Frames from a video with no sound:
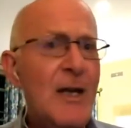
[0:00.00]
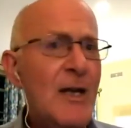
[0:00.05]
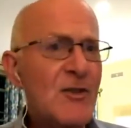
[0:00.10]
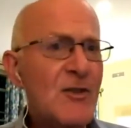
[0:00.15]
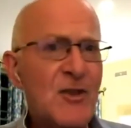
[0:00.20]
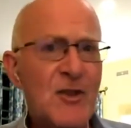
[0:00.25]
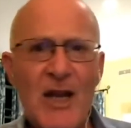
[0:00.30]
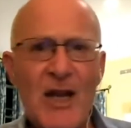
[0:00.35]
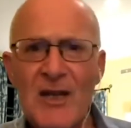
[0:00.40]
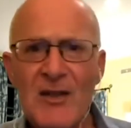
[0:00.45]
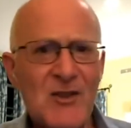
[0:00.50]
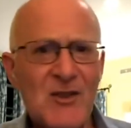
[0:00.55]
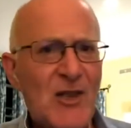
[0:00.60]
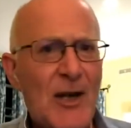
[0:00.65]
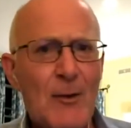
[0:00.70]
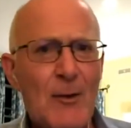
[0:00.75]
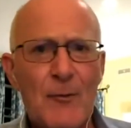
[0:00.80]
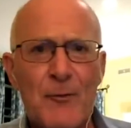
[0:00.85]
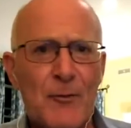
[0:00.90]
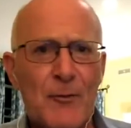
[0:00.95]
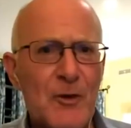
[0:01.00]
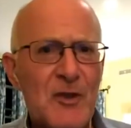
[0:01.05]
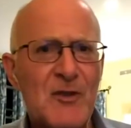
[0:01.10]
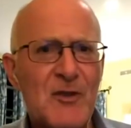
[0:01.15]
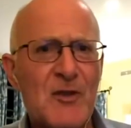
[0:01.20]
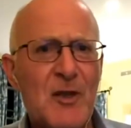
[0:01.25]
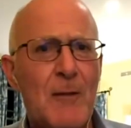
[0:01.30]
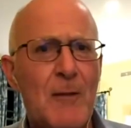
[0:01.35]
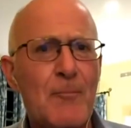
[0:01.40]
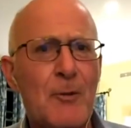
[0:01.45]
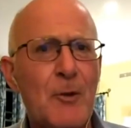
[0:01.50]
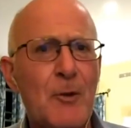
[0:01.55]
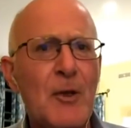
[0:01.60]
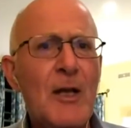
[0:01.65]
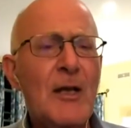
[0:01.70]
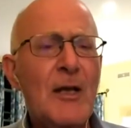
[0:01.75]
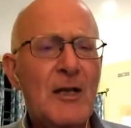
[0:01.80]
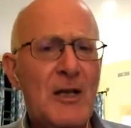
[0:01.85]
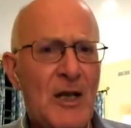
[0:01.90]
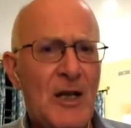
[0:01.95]
So that's how, for example,
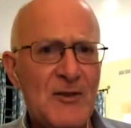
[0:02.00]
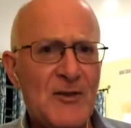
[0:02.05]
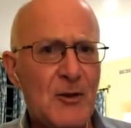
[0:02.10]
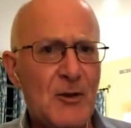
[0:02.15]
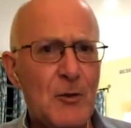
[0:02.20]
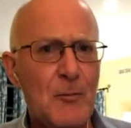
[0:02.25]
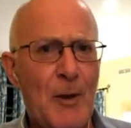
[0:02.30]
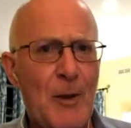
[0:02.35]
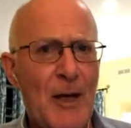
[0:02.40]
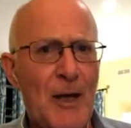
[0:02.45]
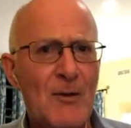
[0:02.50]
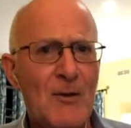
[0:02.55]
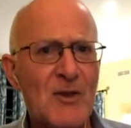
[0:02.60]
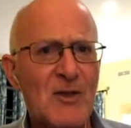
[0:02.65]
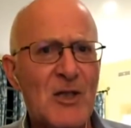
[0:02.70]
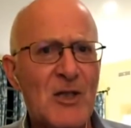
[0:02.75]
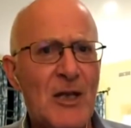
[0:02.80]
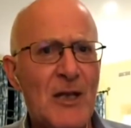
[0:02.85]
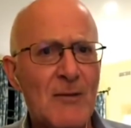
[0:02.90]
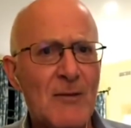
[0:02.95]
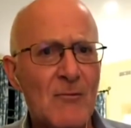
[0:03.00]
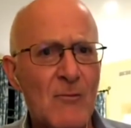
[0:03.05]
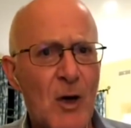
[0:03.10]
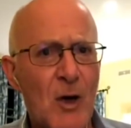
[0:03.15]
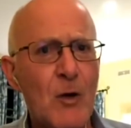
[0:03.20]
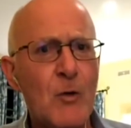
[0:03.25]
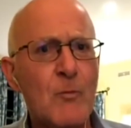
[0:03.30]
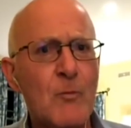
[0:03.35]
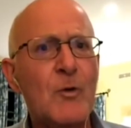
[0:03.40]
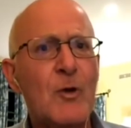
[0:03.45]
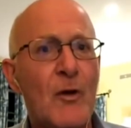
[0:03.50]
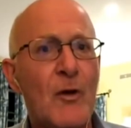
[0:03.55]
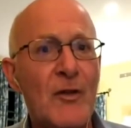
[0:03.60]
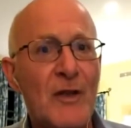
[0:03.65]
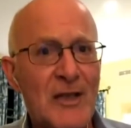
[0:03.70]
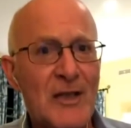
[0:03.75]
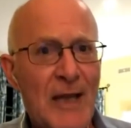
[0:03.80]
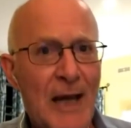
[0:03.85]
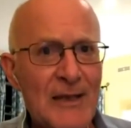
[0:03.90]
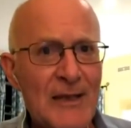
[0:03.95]
classical powers like Rome got
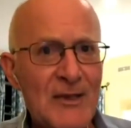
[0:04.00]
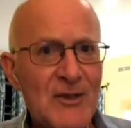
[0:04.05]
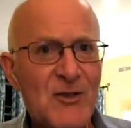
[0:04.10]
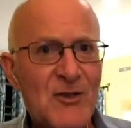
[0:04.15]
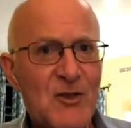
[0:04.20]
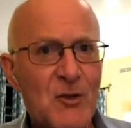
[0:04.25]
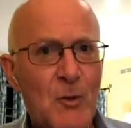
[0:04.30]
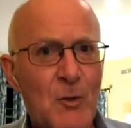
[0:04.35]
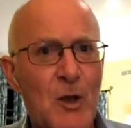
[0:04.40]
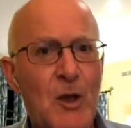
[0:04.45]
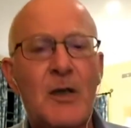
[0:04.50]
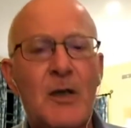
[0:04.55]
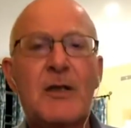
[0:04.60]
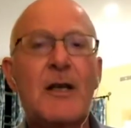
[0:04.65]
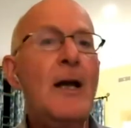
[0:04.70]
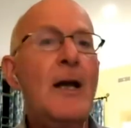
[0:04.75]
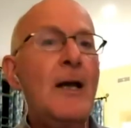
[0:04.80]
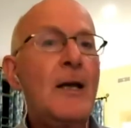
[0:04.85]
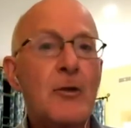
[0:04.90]
the galleys to work.